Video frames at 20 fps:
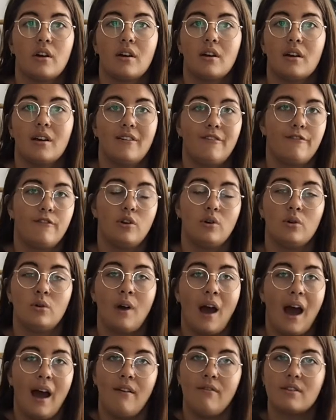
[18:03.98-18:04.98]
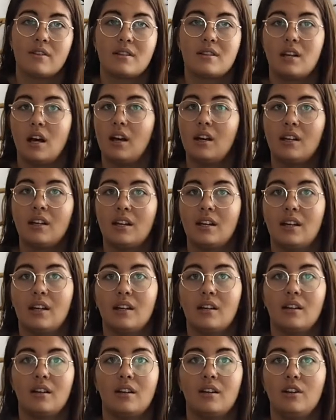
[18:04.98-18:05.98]
if you have a starter
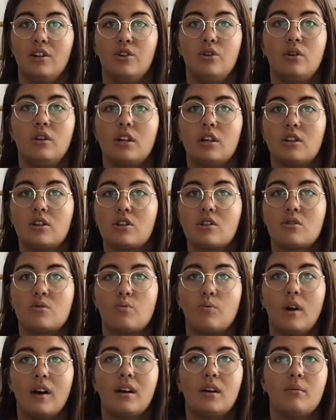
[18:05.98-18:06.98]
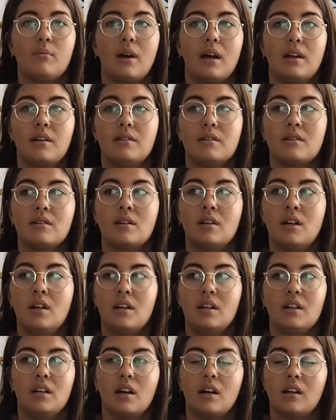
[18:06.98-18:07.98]
kit, you can just recommend
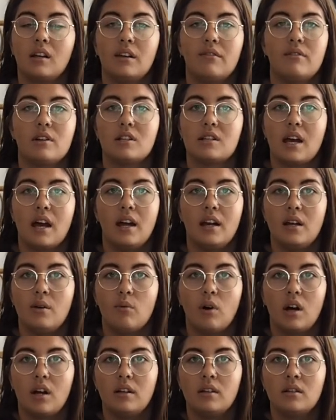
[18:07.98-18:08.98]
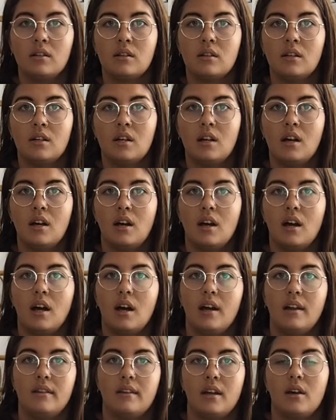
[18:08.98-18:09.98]
Young Living to anyone,
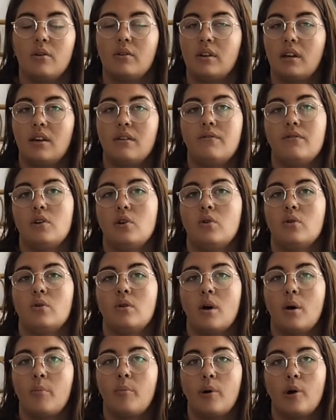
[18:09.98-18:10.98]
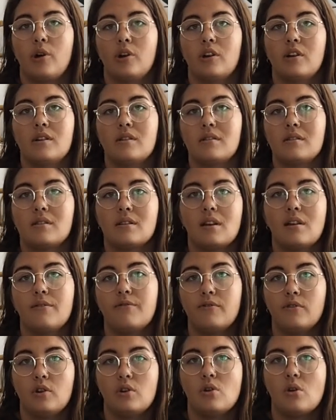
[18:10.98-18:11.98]
and they'll give you a bonus
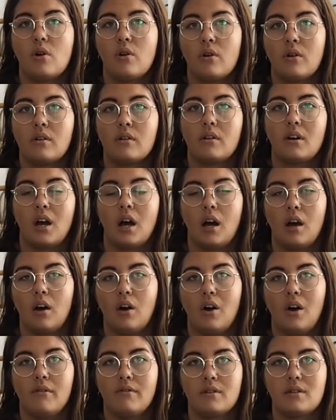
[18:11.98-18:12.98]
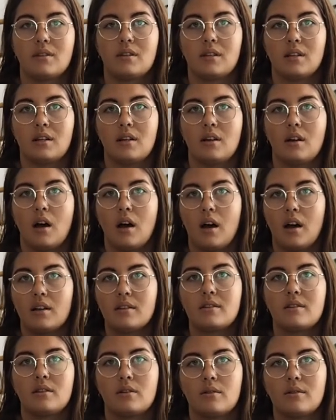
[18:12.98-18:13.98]
if you obviously are
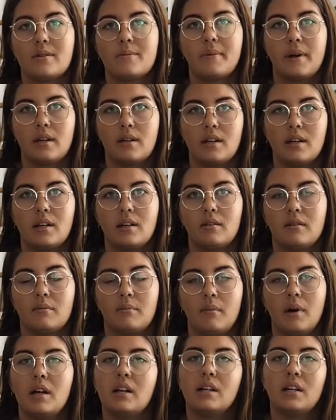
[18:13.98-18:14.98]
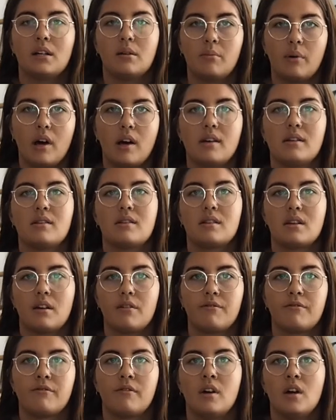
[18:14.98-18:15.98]
still spending money and buying
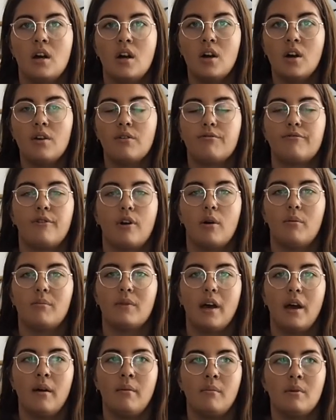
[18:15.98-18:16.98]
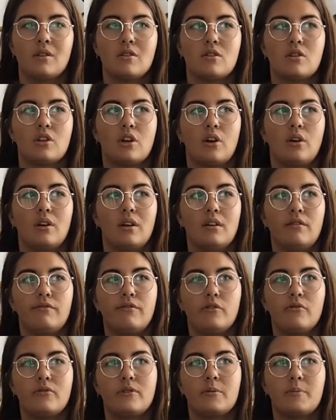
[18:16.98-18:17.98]
stuff from them. And so
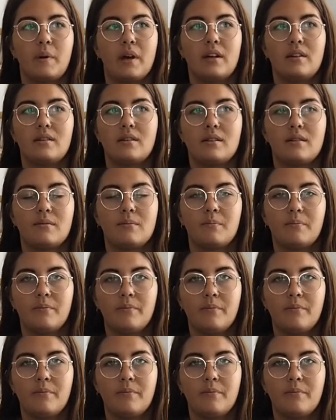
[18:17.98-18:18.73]
if you've spent